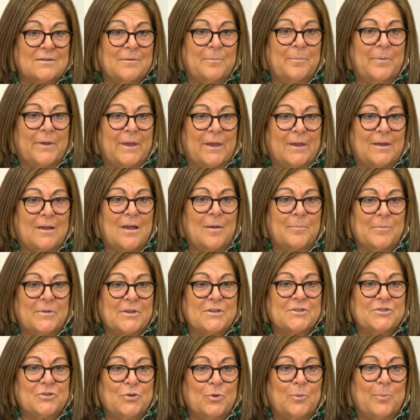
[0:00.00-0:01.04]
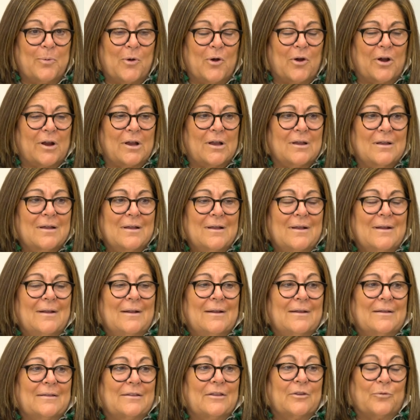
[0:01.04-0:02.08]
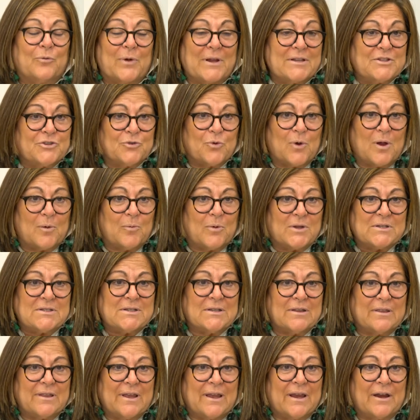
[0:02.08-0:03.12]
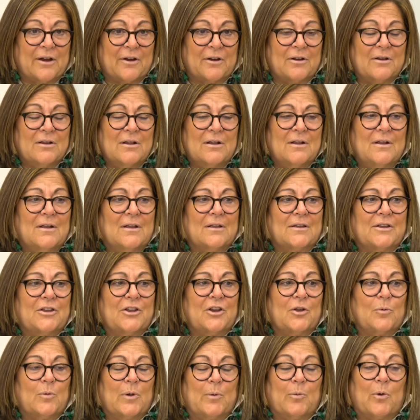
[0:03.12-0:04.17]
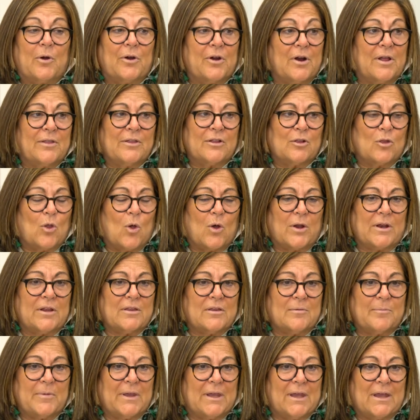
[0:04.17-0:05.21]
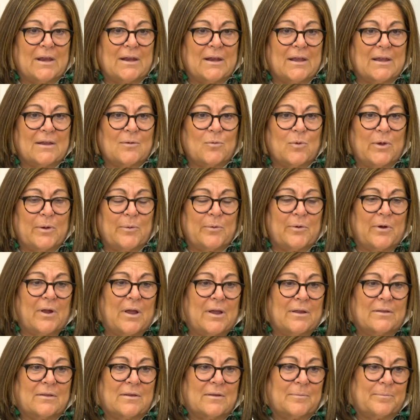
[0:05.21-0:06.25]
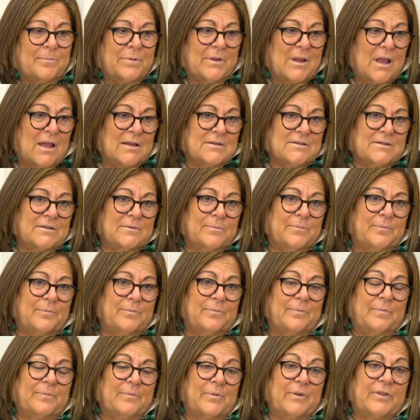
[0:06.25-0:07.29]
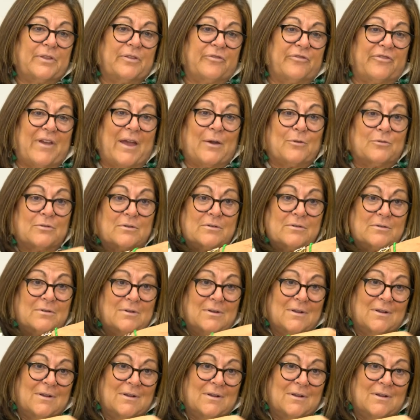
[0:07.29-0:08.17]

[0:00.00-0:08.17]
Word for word: to become this new park. And the restaurant wasn't there. You know, we weren't on the lawn at the beginning. We were on the plaza with the fountain